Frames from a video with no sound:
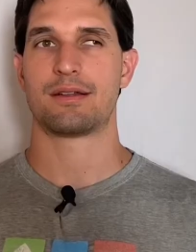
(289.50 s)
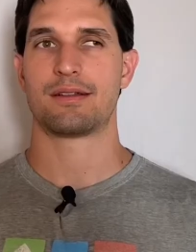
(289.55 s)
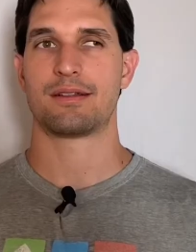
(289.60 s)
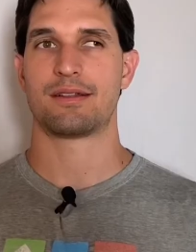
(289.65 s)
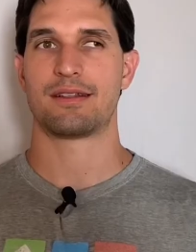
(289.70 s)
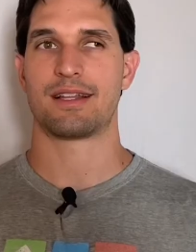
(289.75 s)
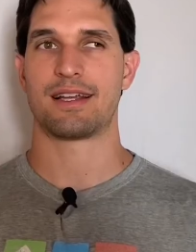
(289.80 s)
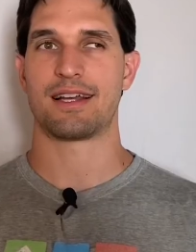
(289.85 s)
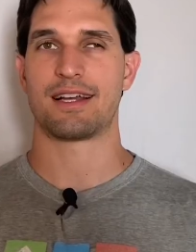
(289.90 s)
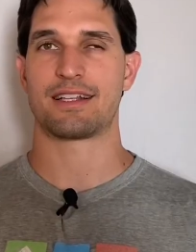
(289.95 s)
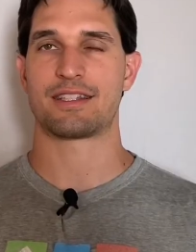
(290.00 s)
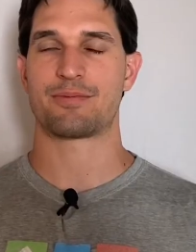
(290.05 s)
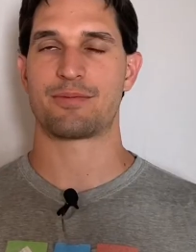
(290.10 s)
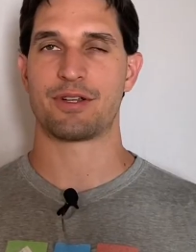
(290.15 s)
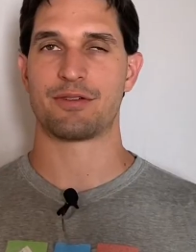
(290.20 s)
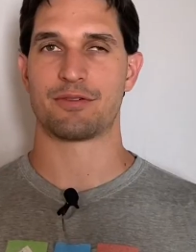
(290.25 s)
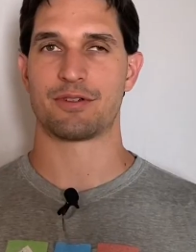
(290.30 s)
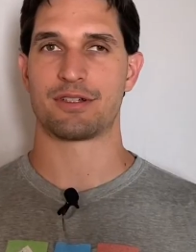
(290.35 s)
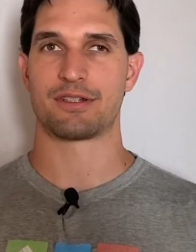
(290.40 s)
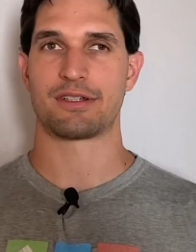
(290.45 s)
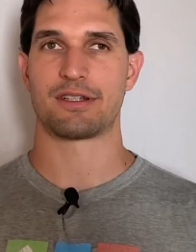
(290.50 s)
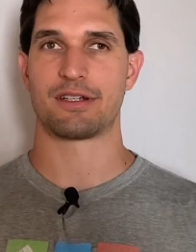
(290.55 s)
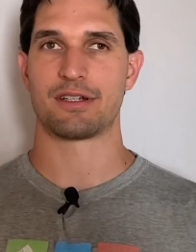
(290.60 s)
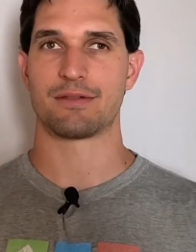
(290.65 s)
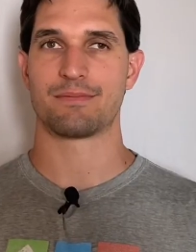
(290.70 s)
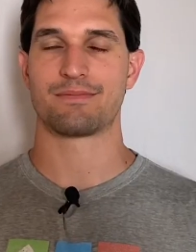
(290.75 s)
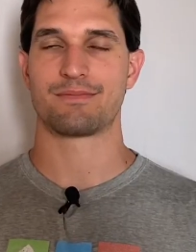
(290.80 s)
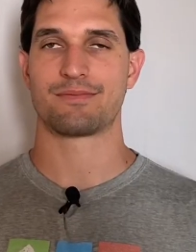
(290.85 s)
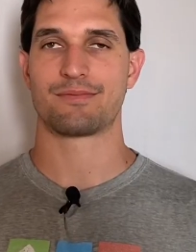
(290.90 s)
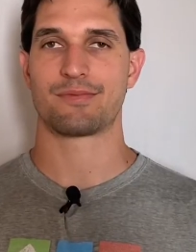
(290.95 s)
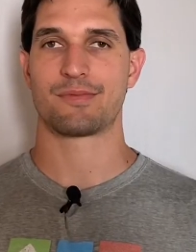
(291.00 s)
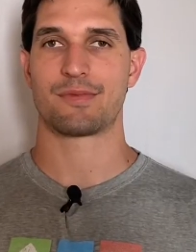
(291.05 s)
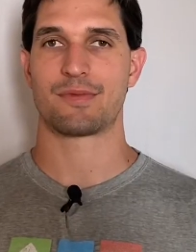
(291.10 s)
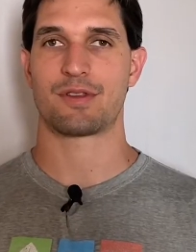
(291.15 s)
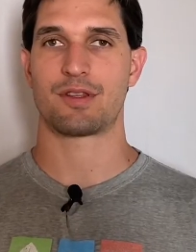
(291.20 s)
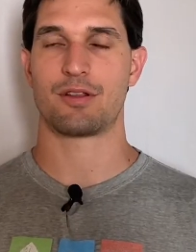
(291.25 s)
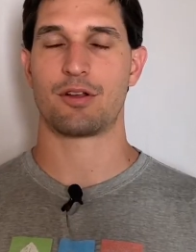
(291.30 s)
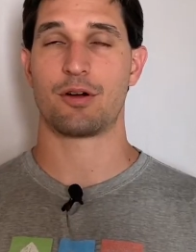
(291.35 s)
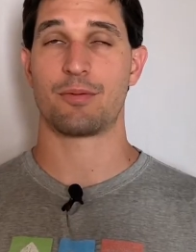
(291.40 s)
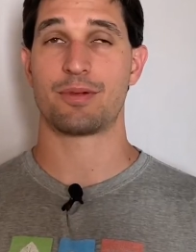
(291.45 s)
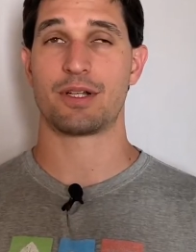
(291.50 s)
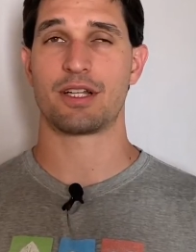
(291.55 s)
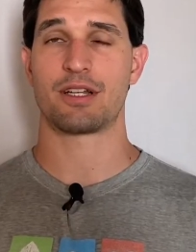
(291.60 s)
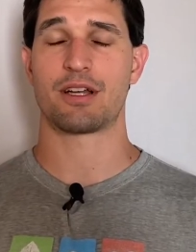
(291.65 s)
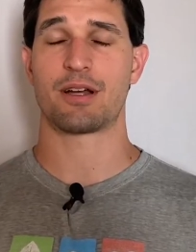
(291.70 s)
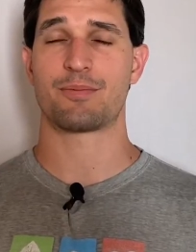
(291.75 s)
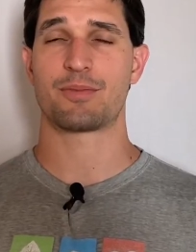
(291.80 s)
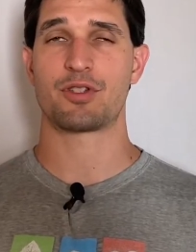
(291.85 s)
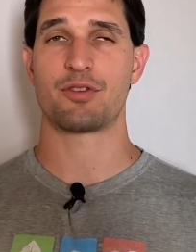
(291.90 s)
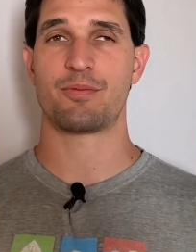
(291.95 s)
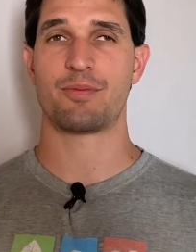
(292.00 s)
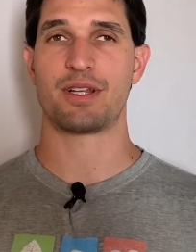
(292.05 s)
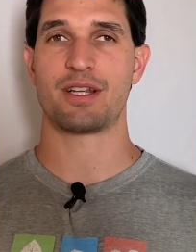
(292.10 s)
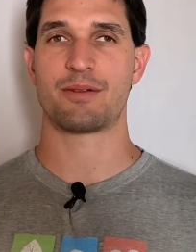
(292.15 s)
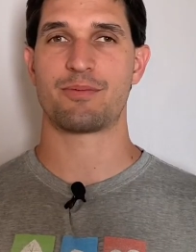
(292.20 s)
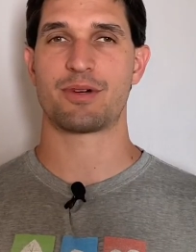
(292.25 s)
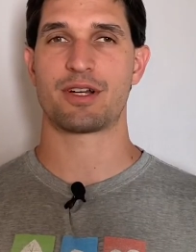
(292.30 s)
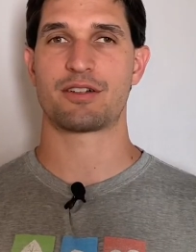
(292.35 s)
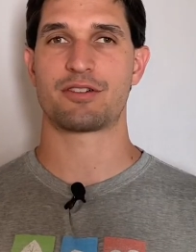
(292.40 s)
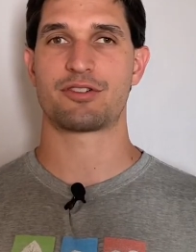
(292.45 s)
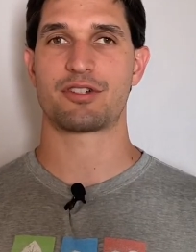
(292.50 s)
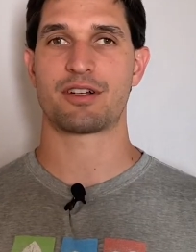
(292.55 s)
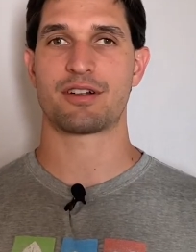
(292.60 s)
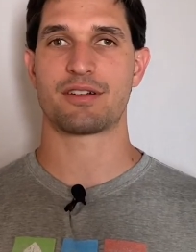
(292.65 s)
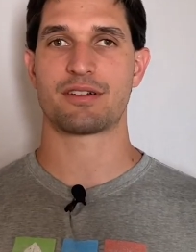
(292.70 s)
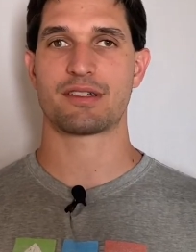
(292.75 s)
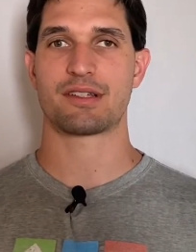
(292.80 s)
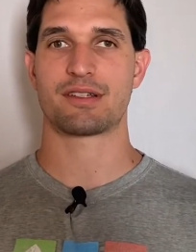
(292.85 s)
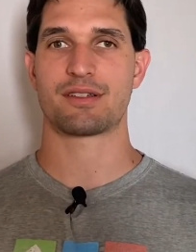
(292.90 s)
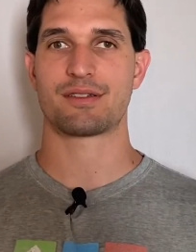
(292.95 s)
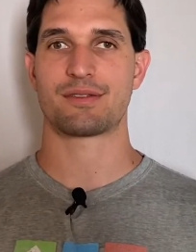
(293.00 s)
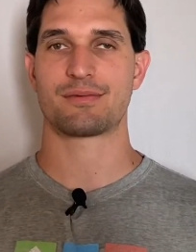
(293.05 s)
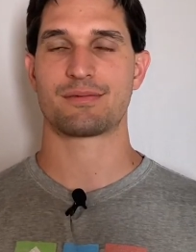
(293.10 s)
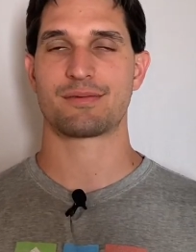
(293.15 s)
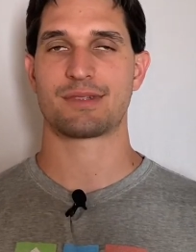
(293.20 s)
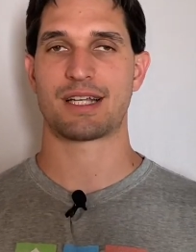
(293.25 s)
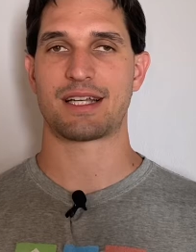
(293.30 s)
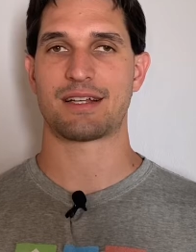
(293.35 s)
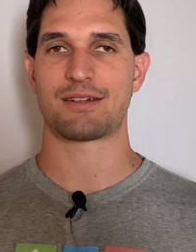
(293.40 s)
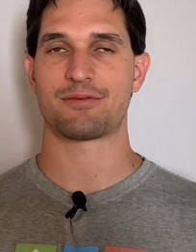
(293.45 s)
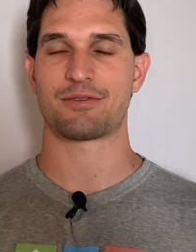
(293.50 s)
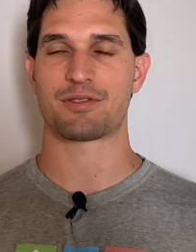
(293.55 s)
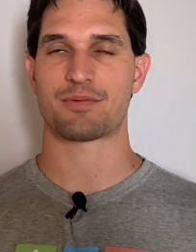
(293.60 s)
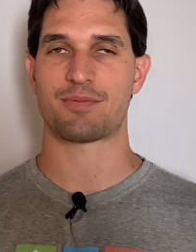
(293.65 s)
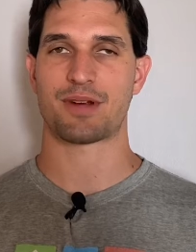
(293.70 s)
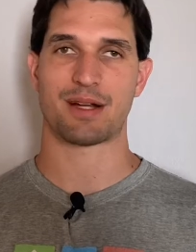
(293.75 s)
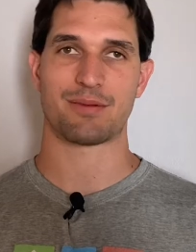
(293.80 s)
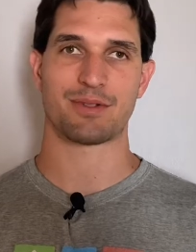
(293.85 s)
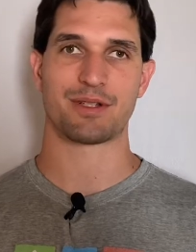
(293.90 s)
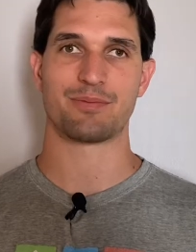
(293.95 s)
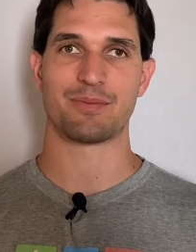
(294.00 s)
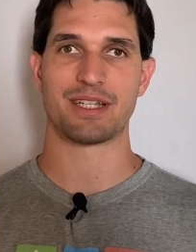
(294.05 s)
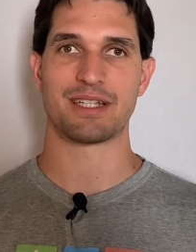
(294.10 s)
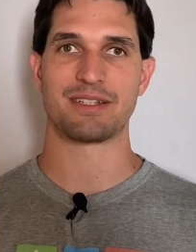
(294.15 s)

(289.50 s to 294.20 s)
Let's be real here. Opening up 2 peanut butter jars, that was probably me.